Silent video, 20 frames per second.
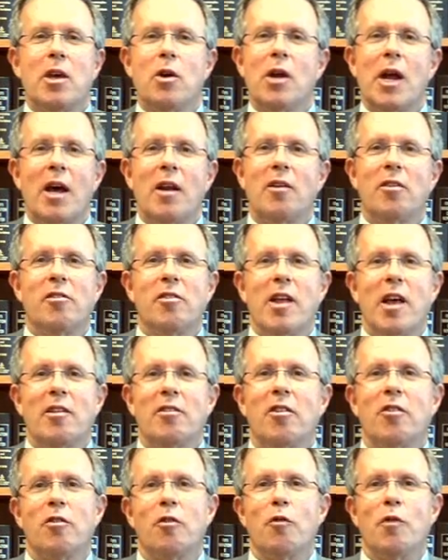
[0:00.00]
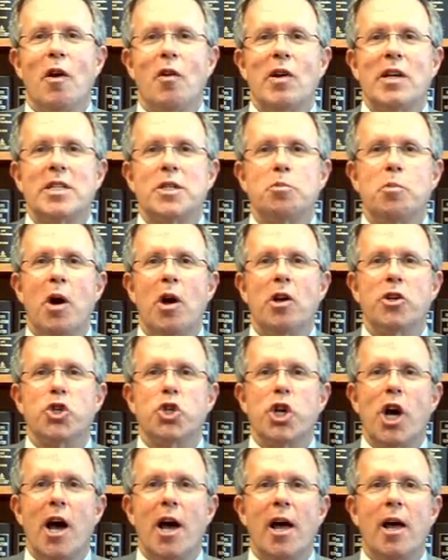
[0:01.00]
the United States as a very small
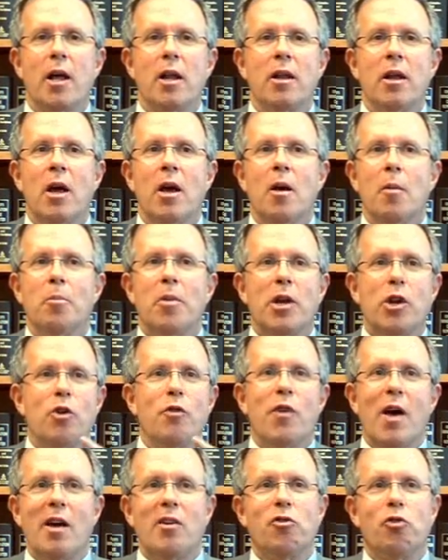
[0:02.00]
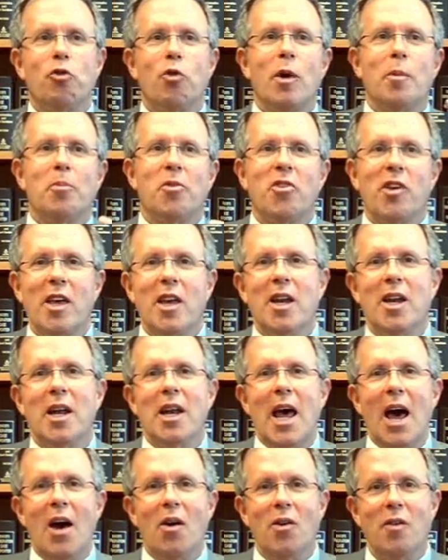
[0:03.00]
child, but you've had trips in
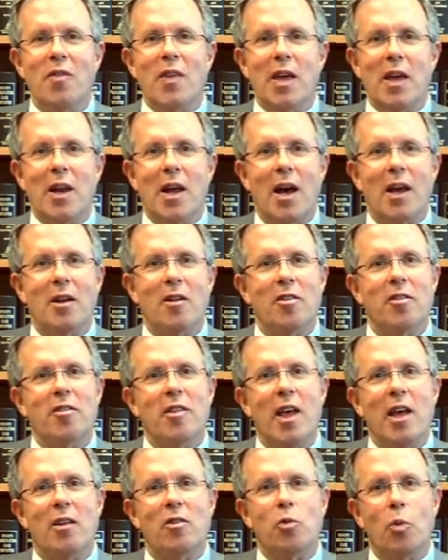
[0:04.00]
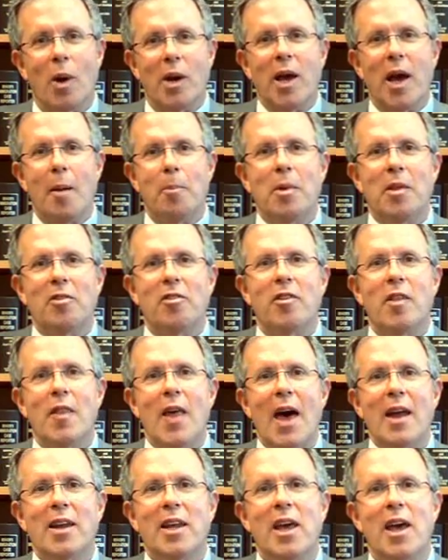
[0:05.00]
and out of the United States? What happens
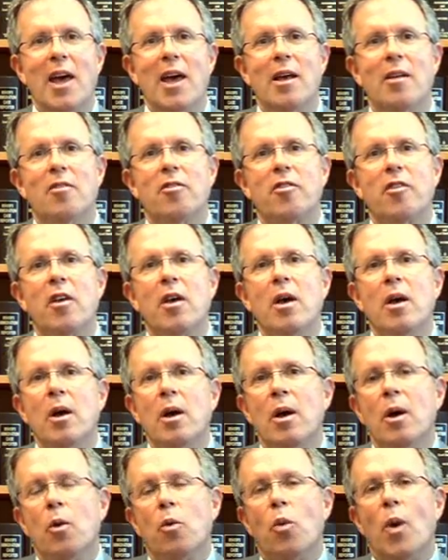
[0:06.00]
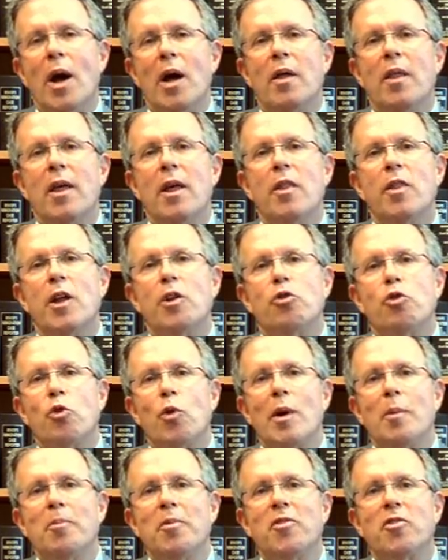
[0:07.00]
in that case? Well, the
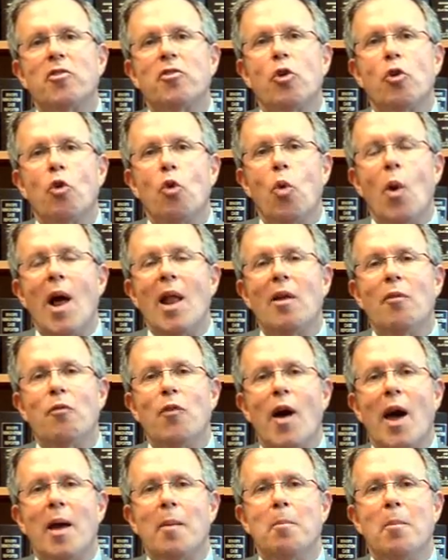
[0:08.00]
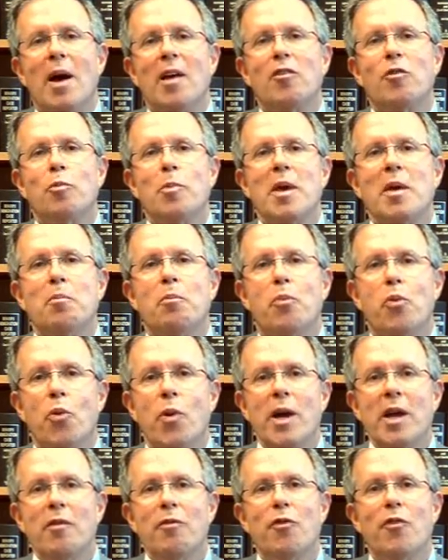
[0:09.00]
trips to qualify must be
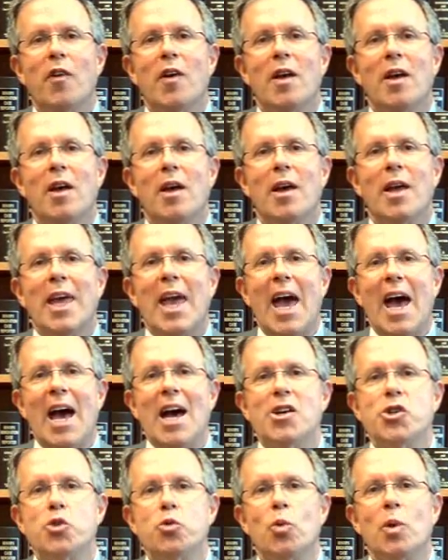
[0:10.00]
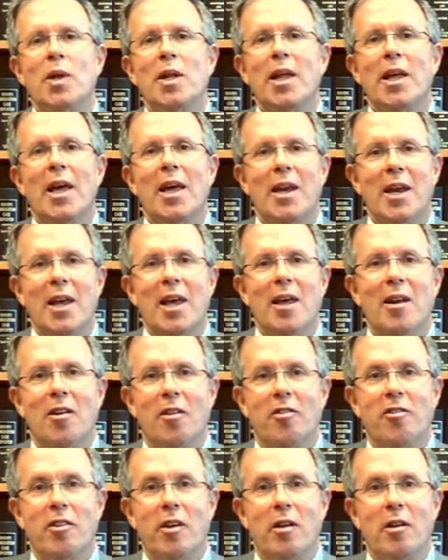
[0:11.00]
brief, casual, and
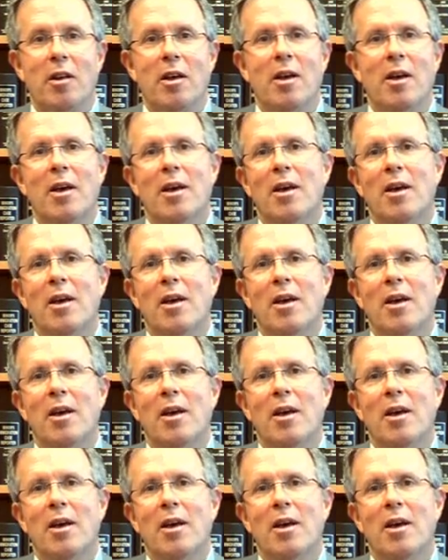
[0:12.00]
innocent.